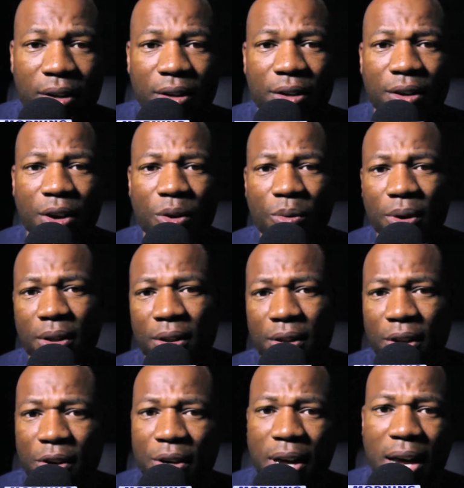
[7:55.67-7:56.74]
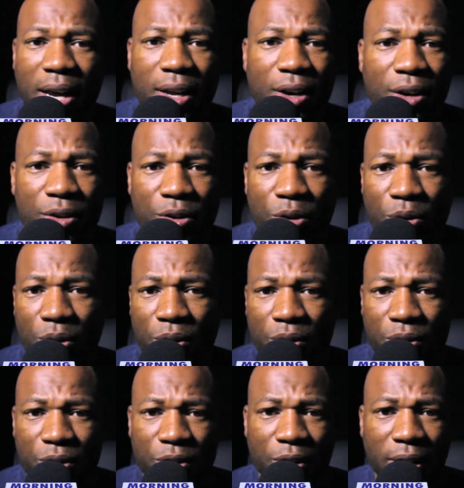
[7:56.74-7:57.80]
whether they're knocking on
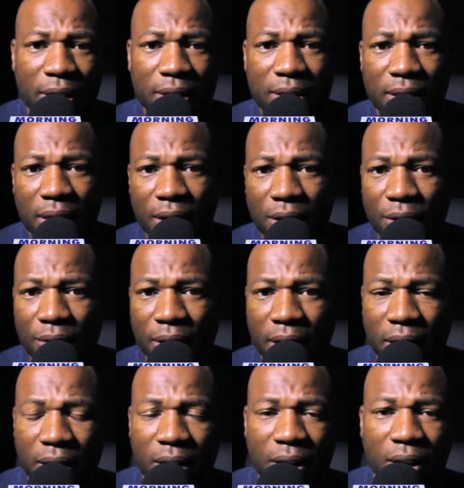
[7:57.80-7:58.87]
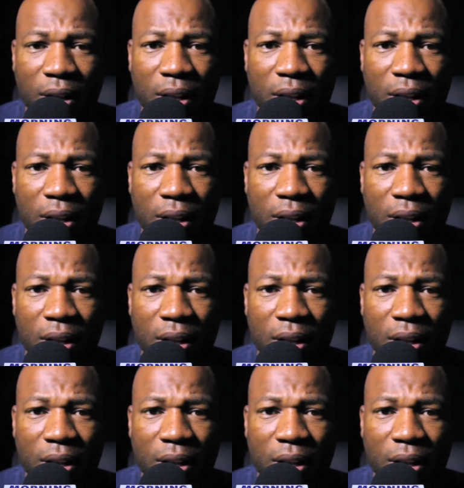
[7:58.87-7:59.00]
doors trying to sell their